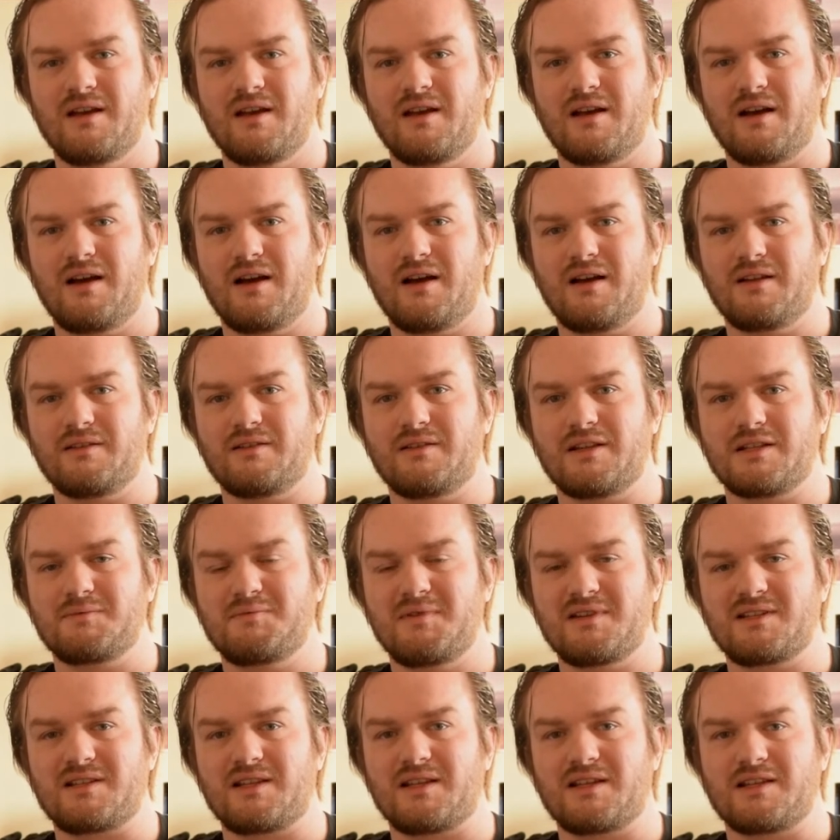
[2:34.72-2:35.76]
and it's
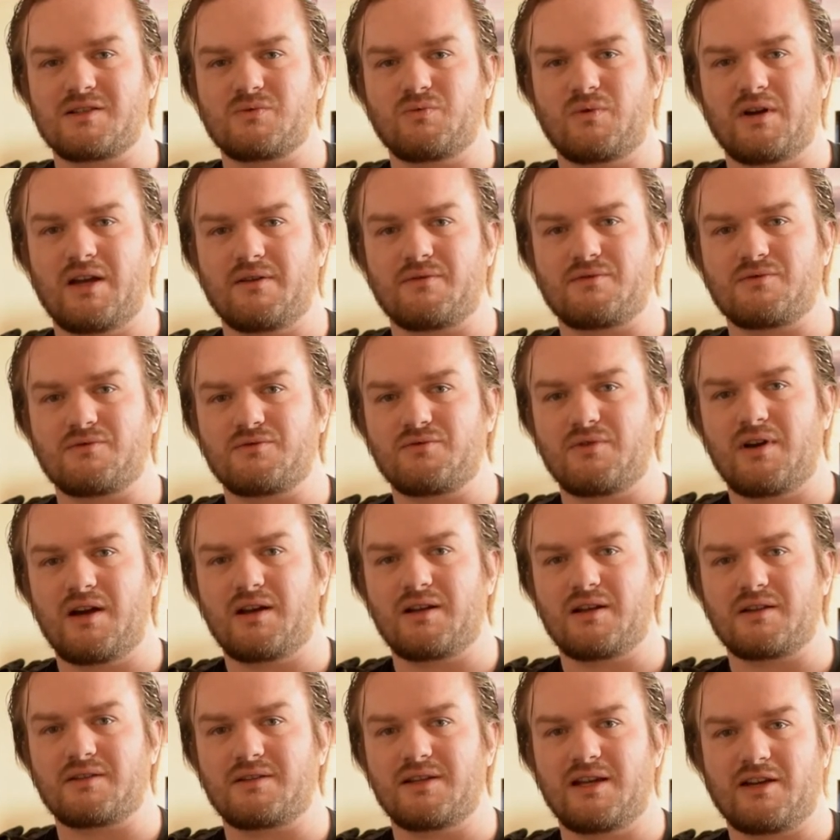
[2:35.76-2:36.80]
basically his way of
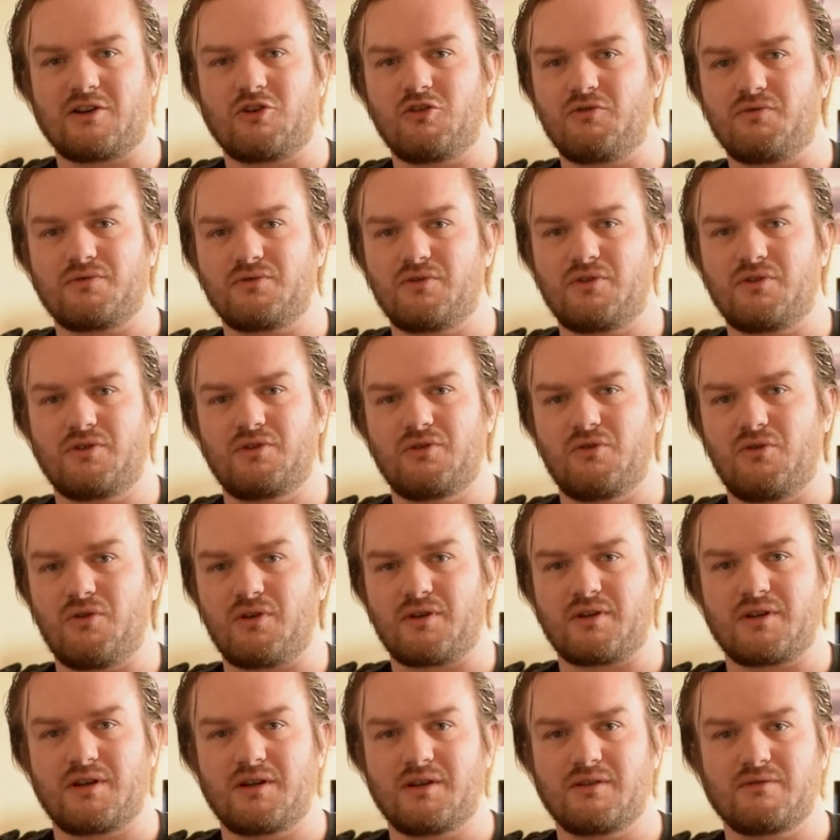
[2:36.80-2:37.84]
trying to take over New
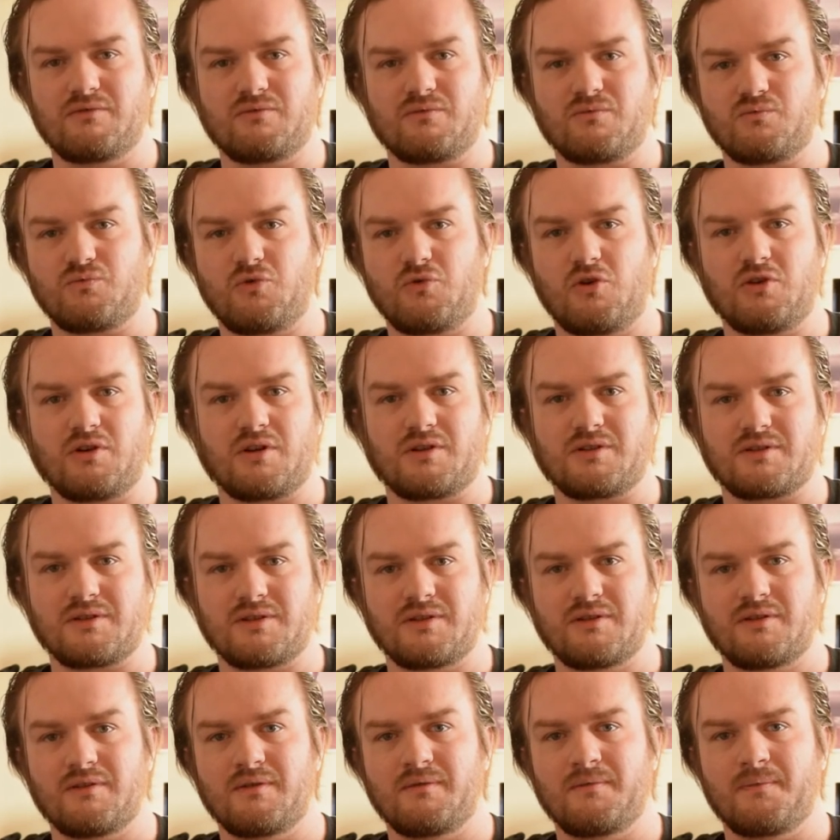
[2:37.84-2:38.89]
York and rule it
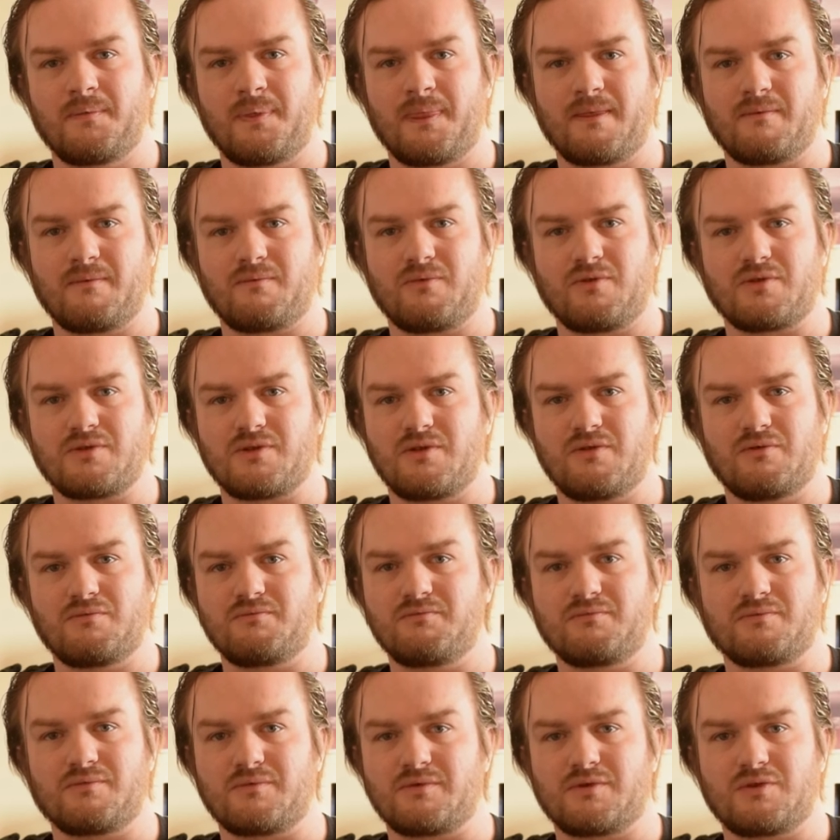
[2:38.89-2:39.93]
for his
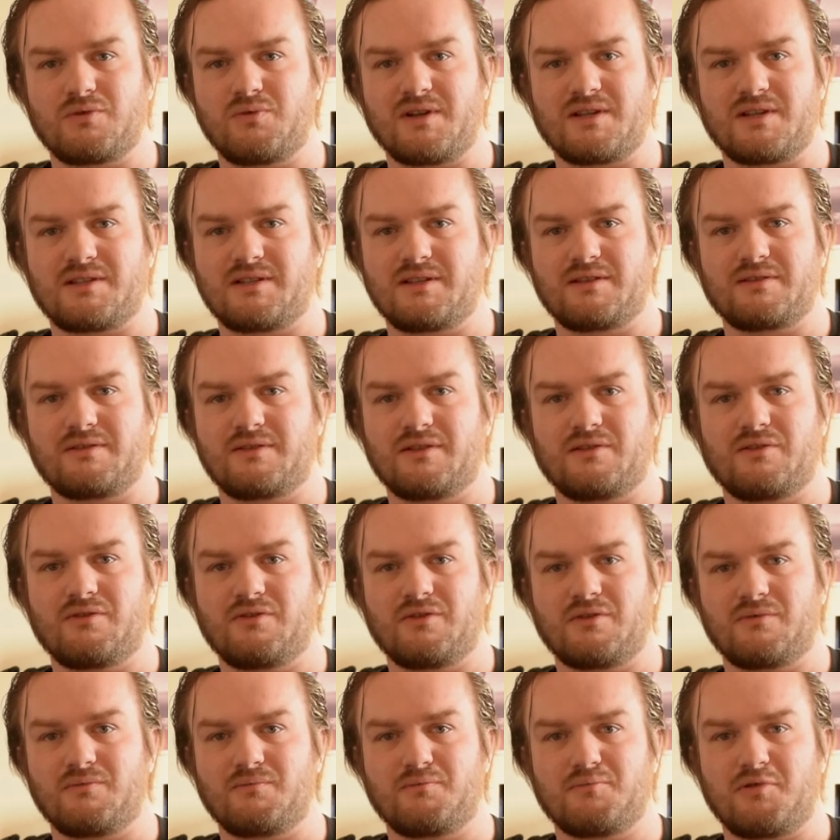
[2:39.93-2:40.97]
own twisted,
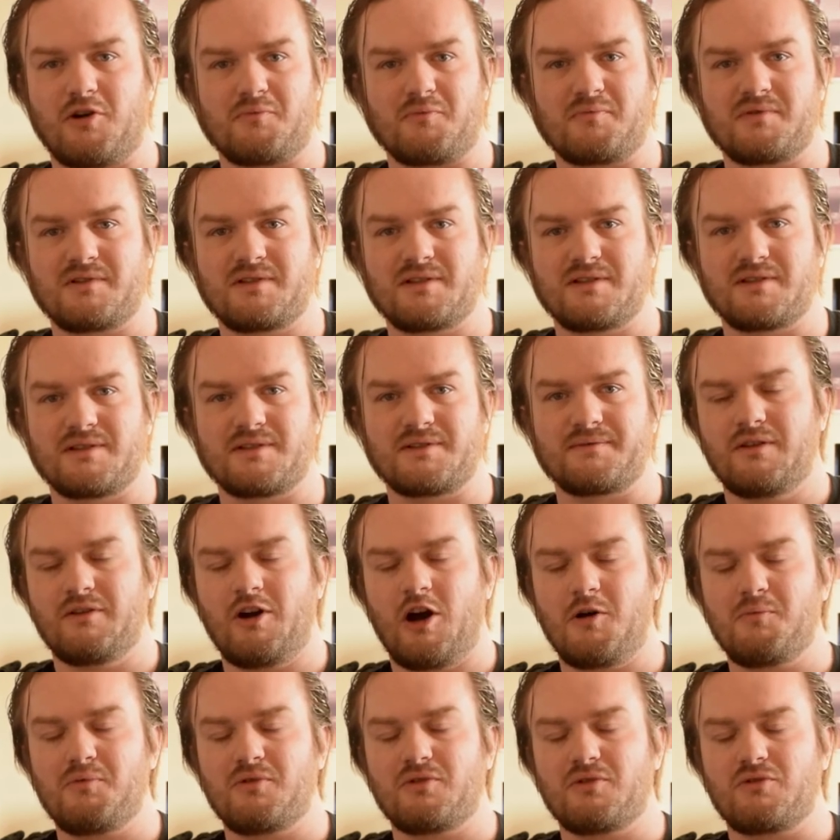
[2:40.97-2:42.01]
deluded purposes.
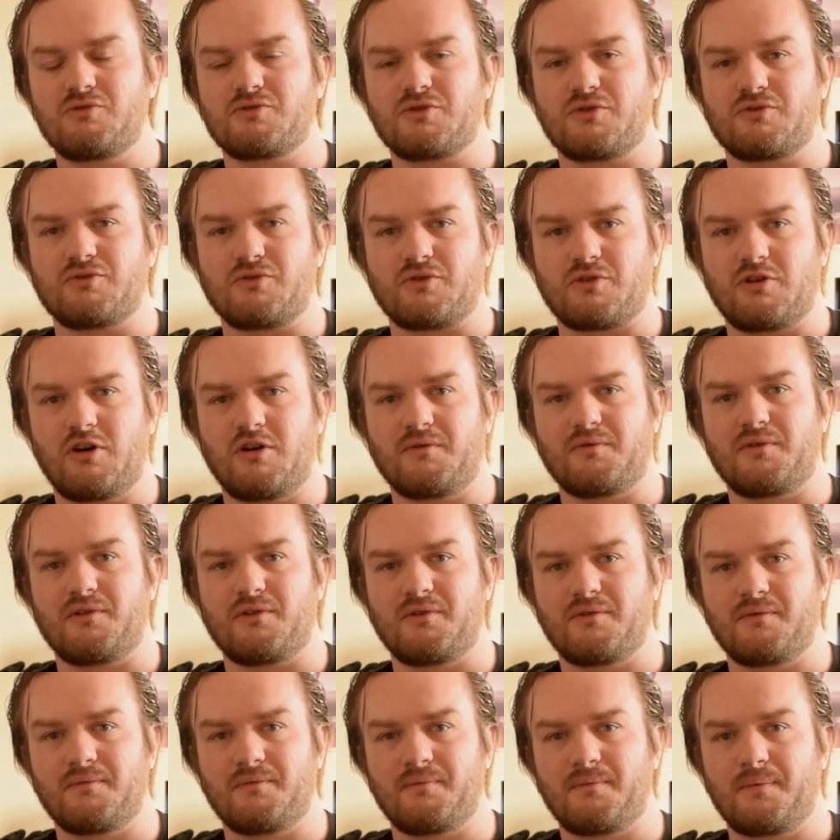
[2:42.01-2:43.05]
Hopper goes undercover